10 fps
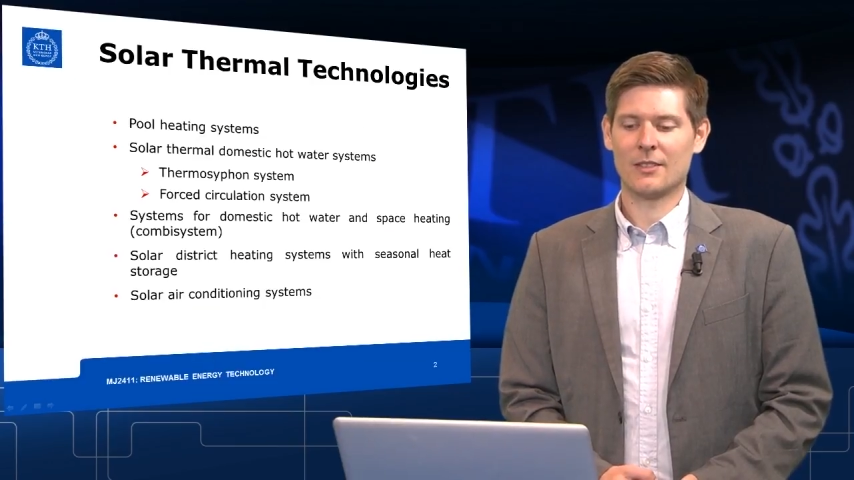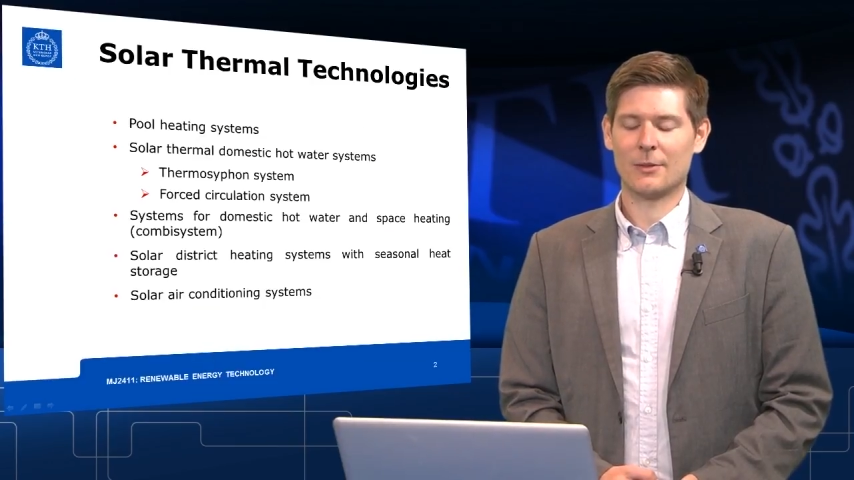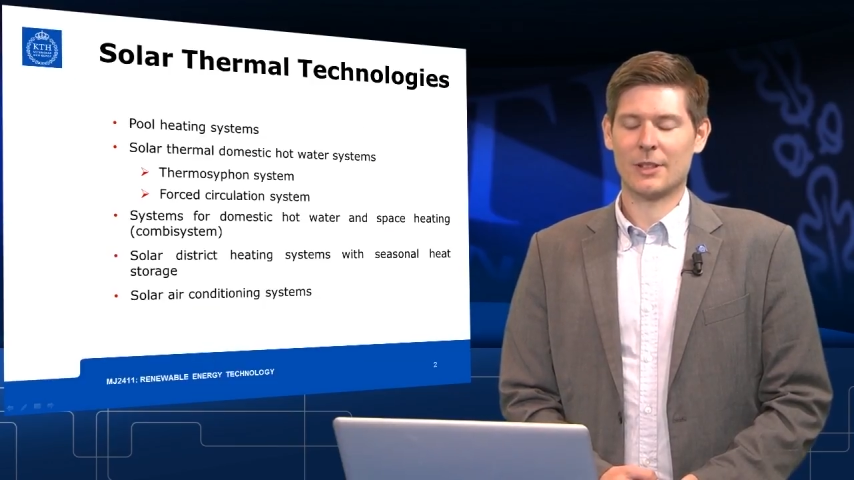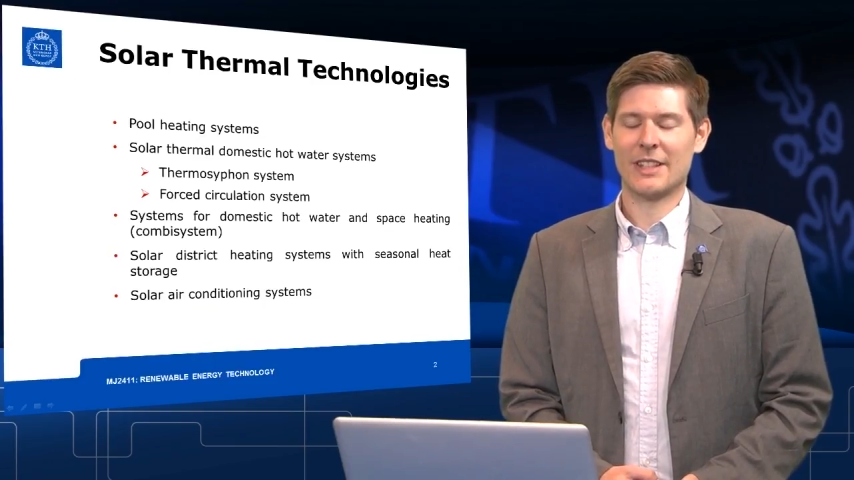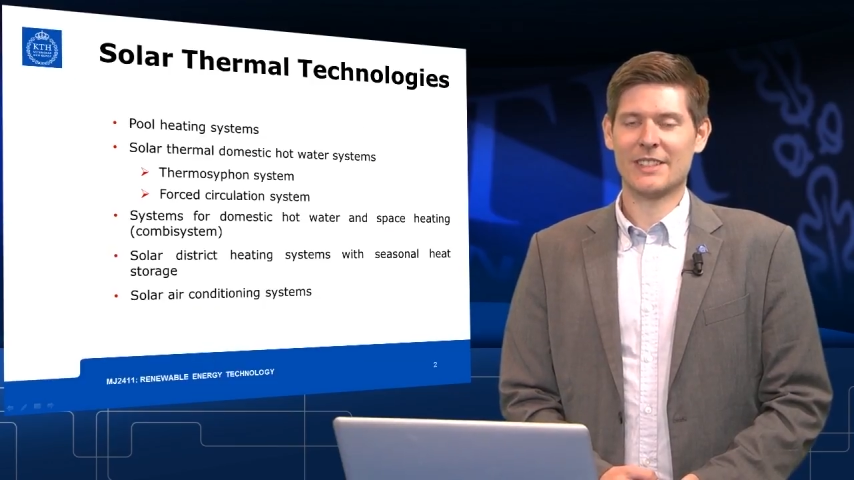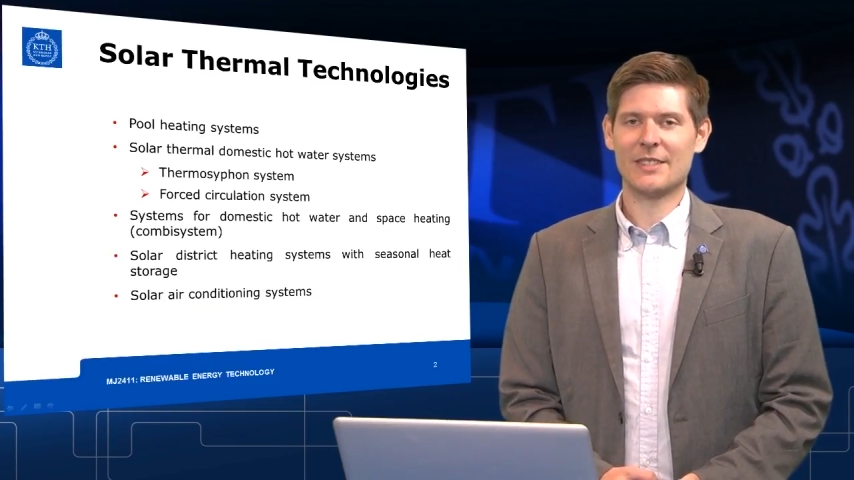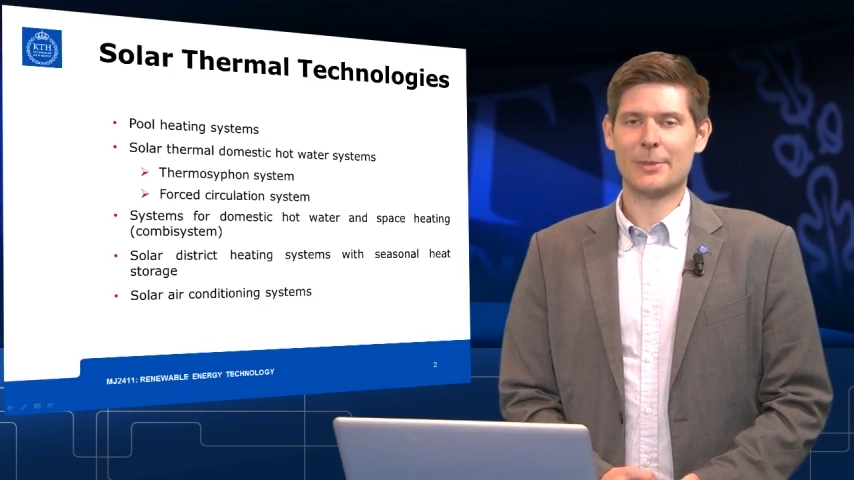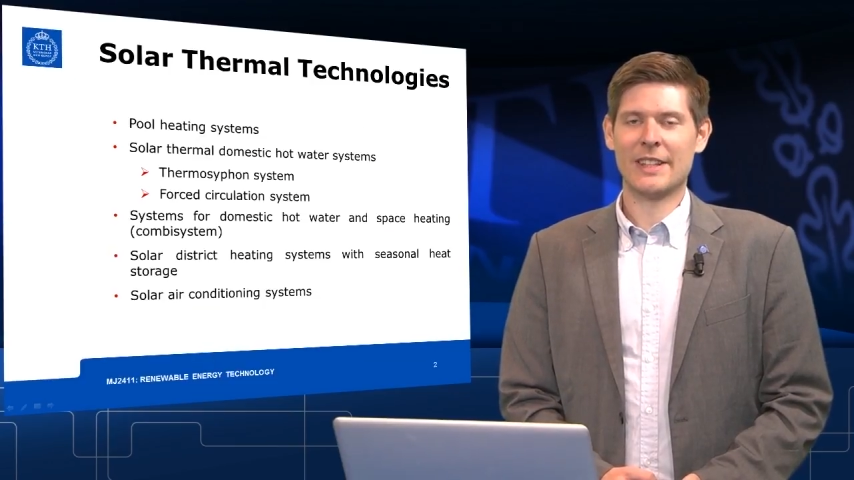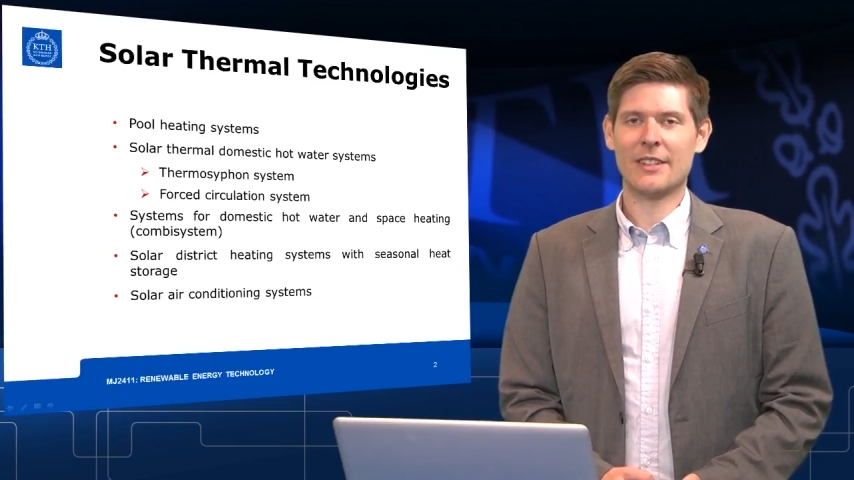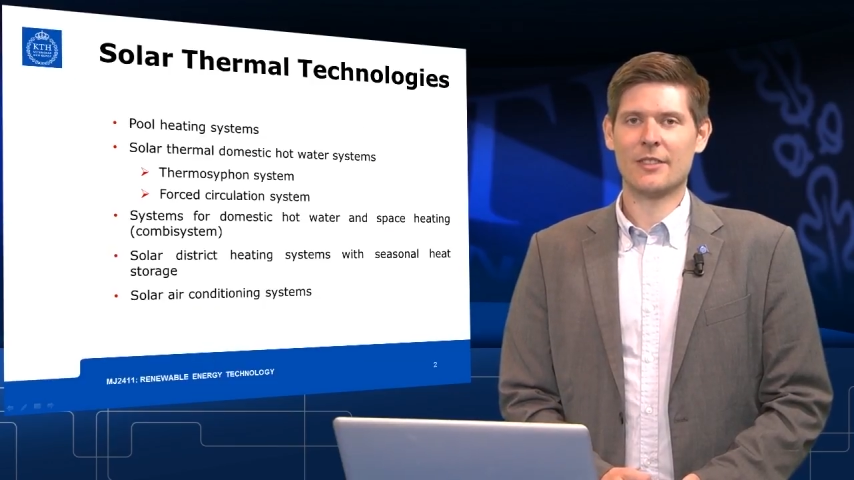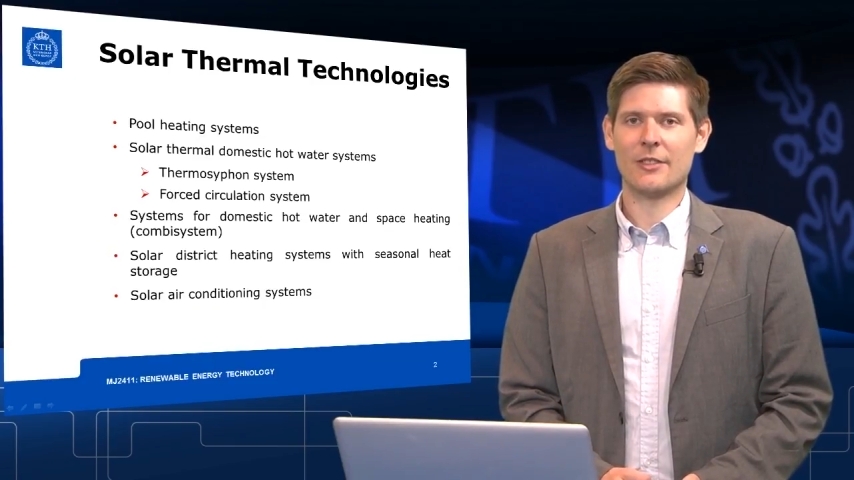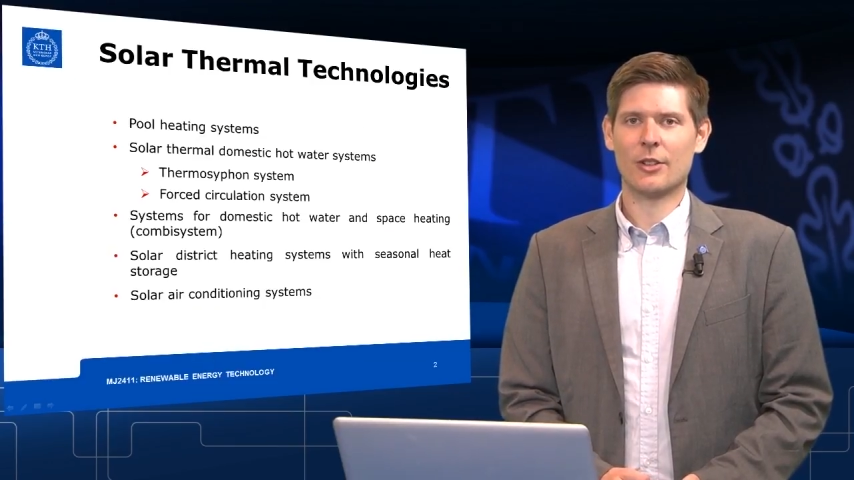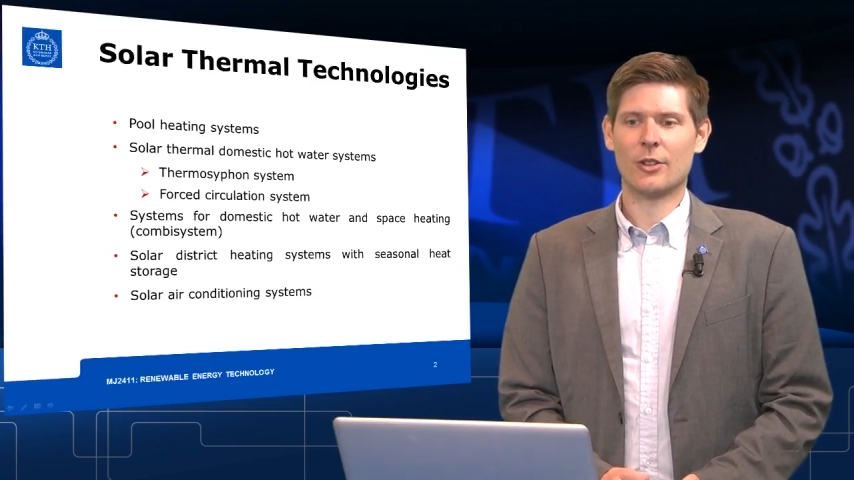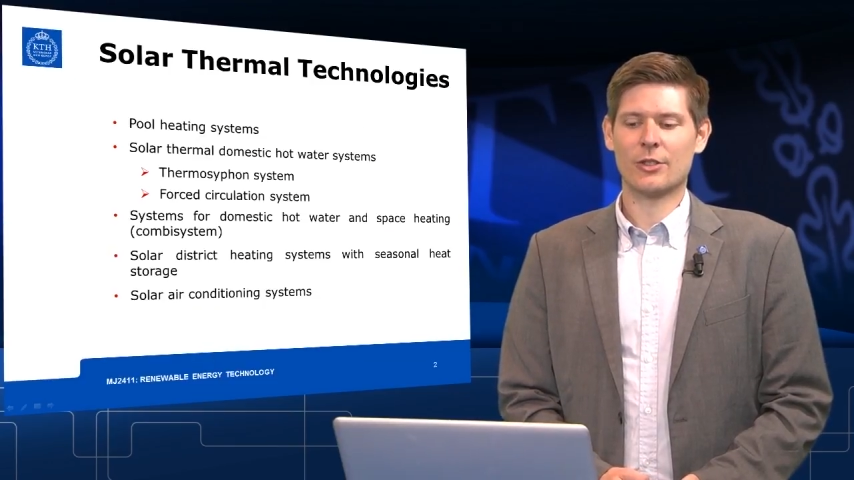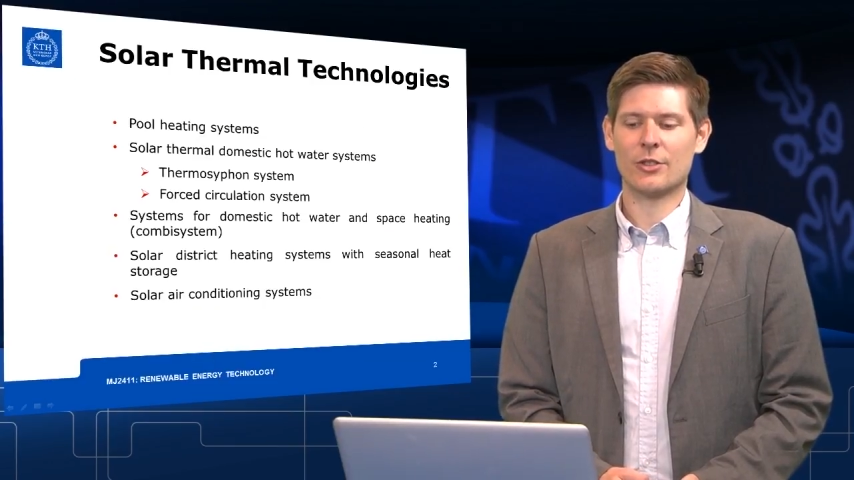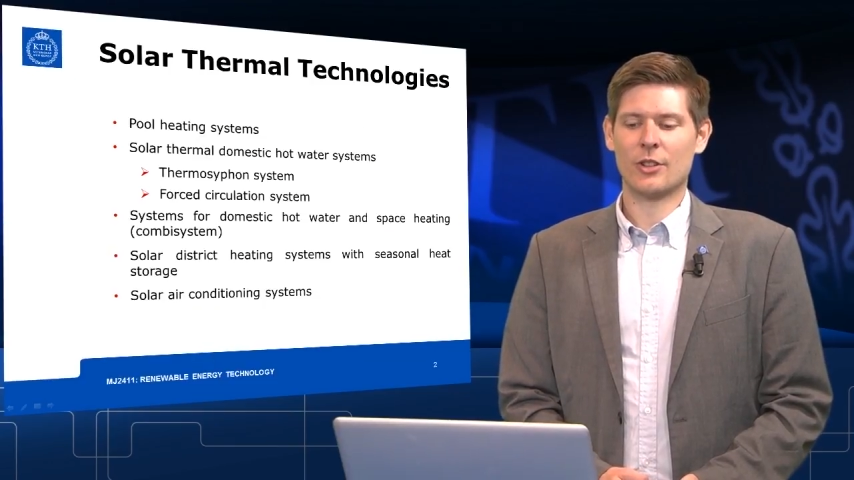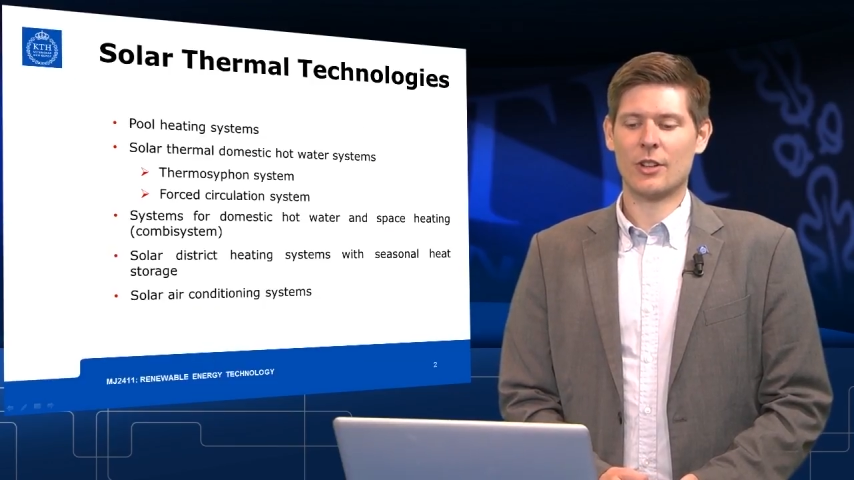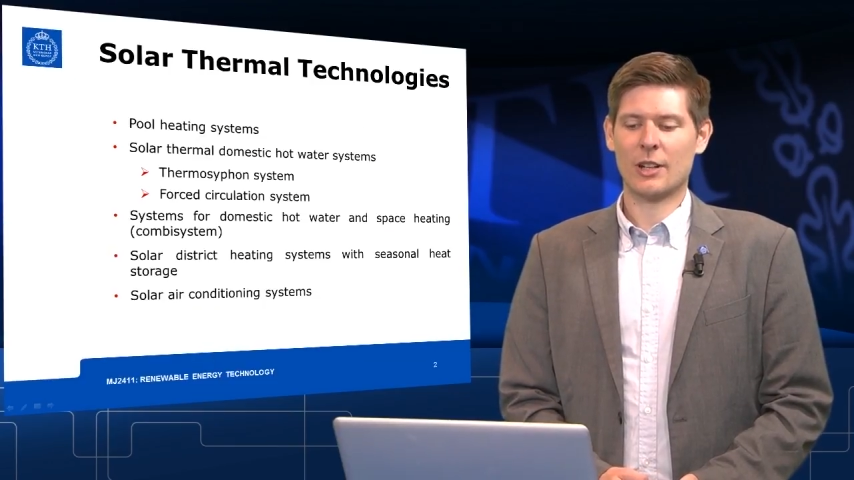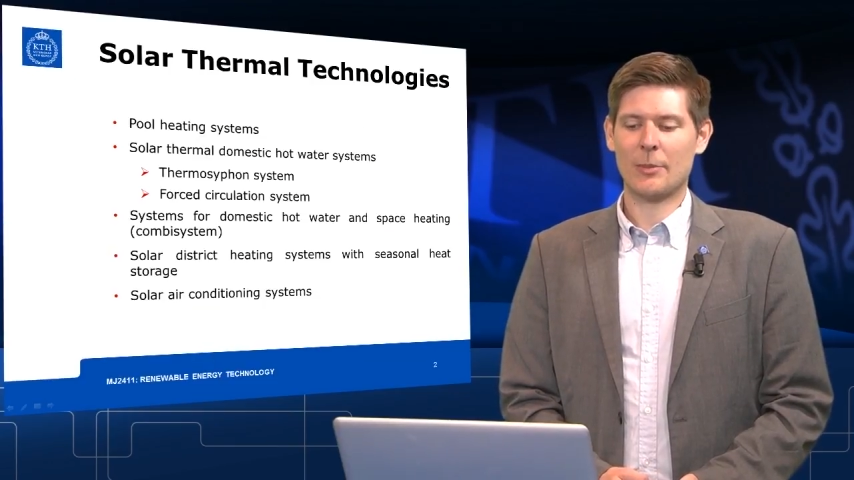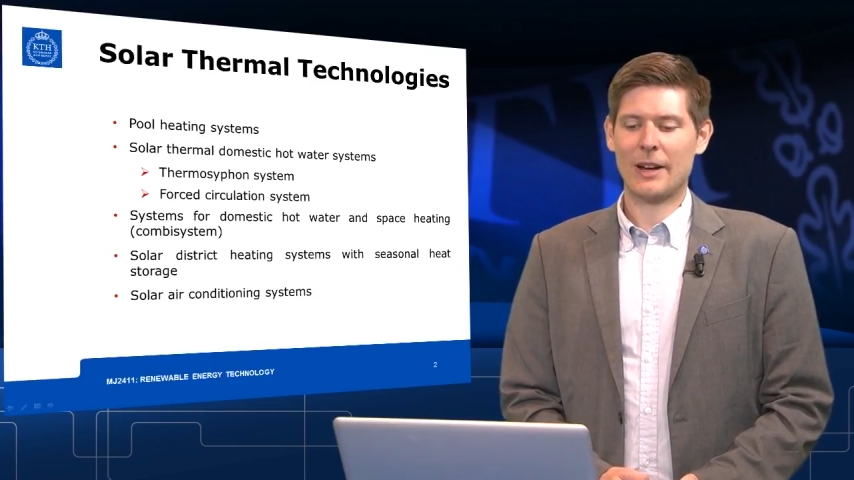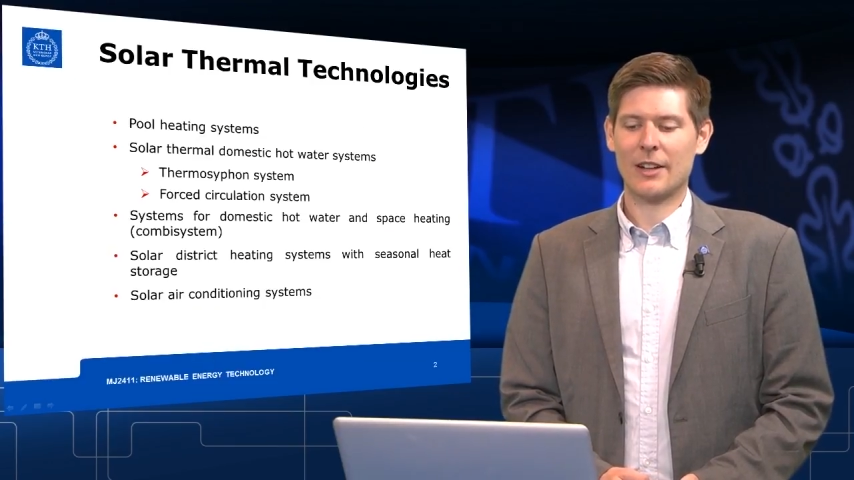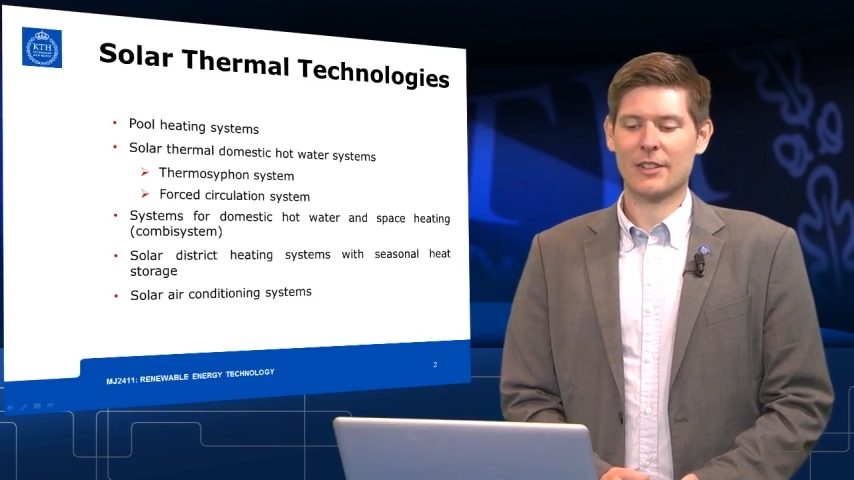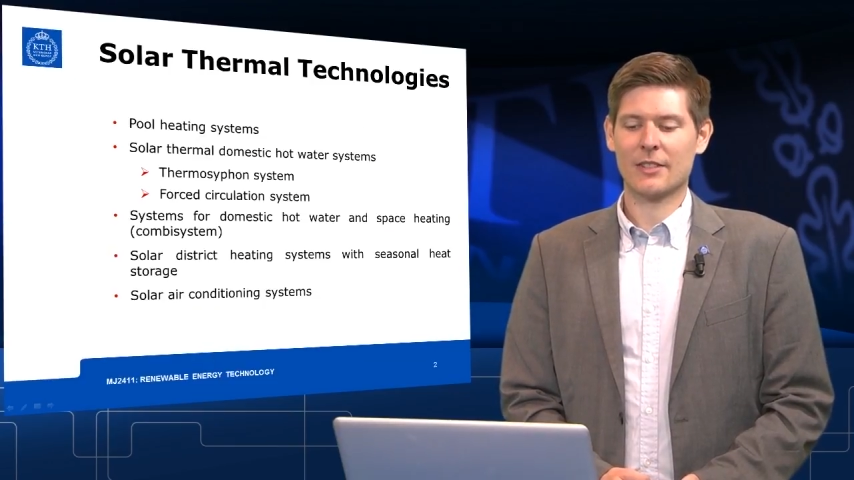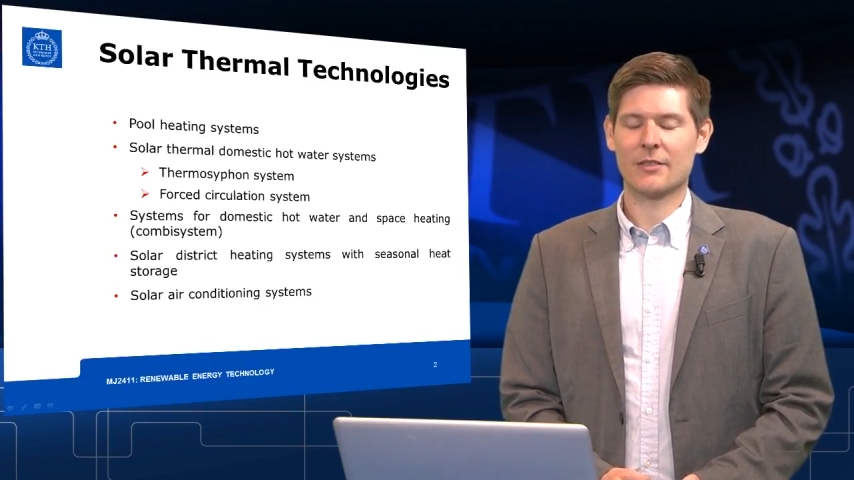Within this video, we're going to talk about